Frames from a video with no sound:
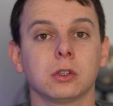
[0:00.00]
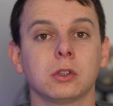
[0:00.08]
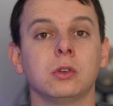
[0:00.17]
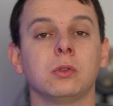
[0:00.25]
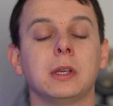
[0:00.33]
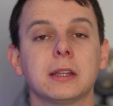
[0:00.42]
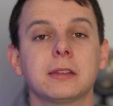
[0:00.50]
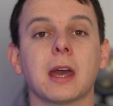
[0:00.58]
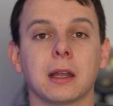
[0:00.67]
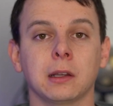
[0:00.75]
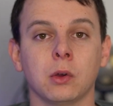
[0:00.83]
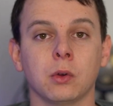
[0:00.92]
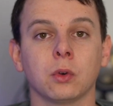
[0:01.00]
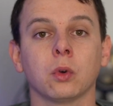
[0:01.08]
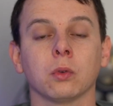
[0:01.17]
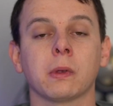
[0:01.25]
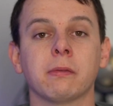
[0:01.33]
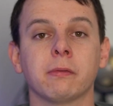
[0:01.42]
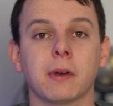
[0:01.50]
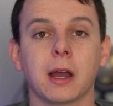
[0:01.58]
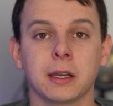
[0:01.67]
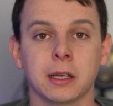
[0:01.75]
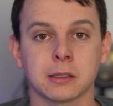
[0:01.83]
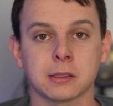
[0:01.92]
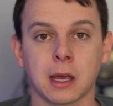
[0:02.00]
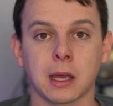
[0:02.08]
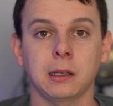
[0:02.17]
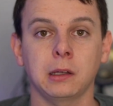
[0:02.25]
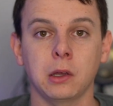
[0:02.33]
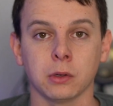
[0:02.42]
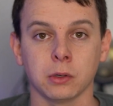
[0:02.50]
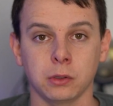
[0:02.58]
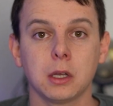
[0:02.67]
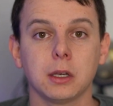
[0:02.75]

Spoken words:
to get that loan or refinance that loan.